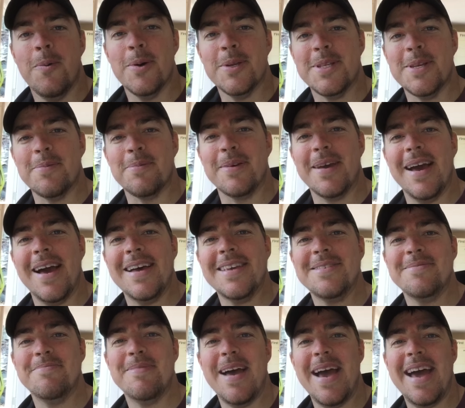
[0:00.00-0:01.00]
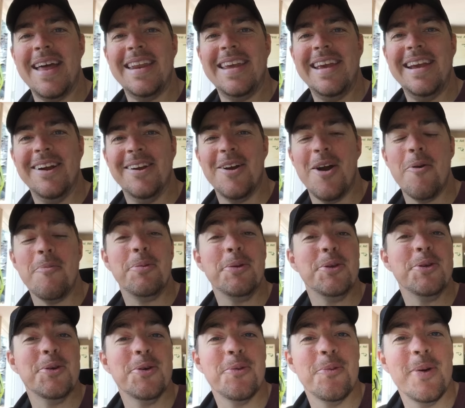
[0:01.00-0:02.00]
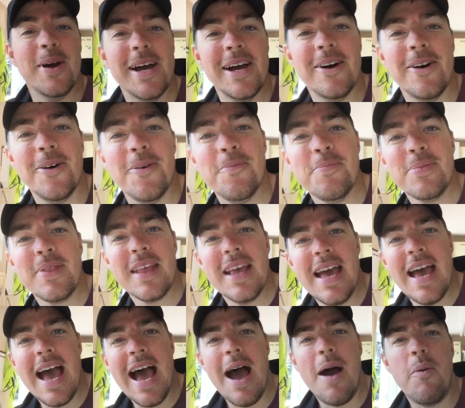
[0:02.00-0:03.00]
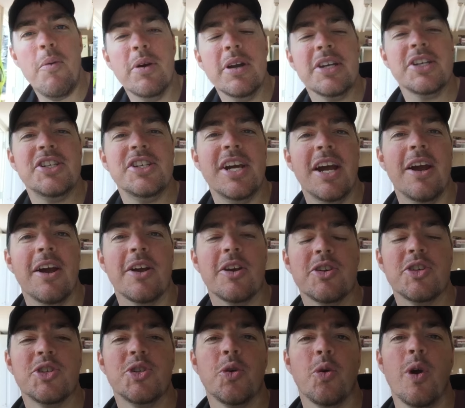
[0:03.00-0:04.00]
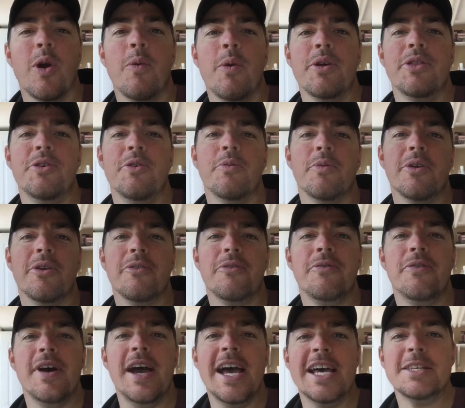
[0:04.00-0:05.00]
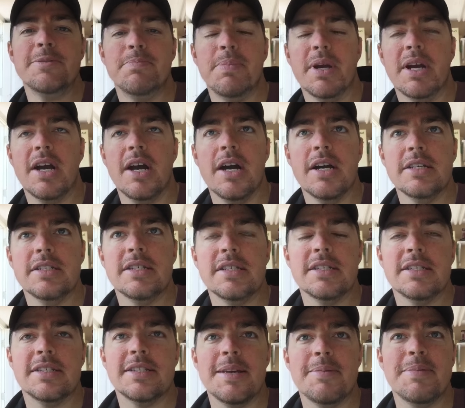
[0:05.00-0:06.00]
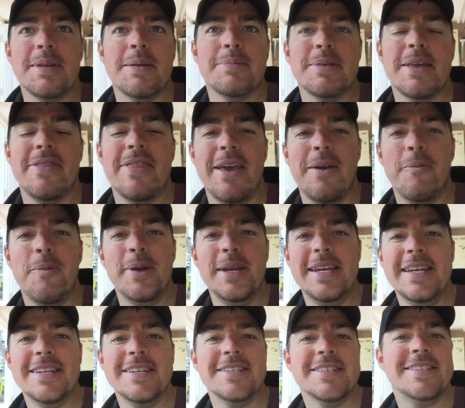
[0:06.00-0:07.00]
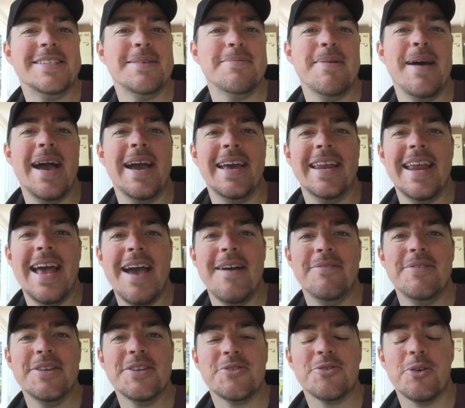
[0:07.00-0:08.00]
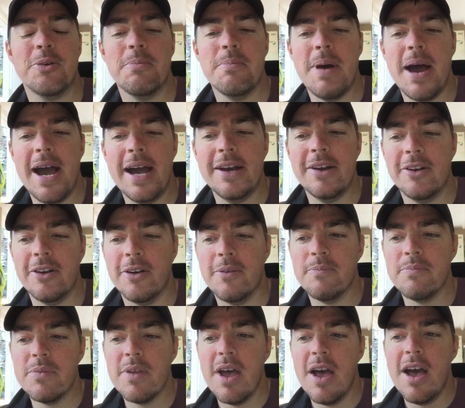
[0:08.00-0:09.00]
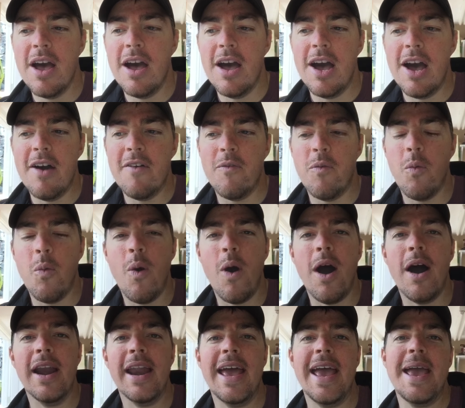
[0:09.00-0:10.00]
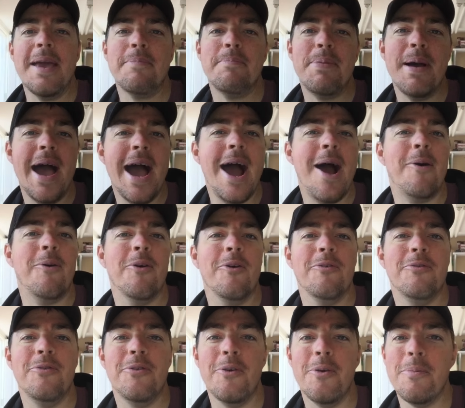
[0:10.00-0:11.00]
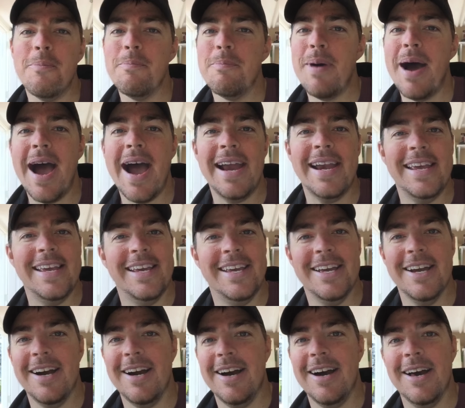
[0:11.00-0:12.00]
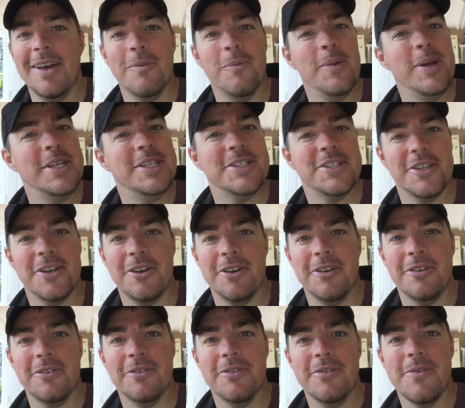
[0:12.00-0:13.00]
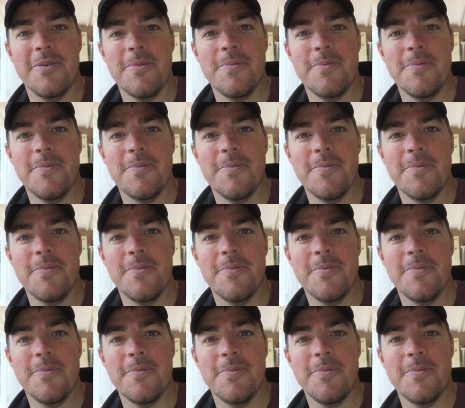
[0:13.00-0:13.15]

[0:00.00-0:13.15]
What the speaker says: What's up, guys? Matt here. Hope you're doing well. I wanted to share a story with you real fast because sometimes I think we need to just sit back and have this reminder of what a powerful, mighty God we serve.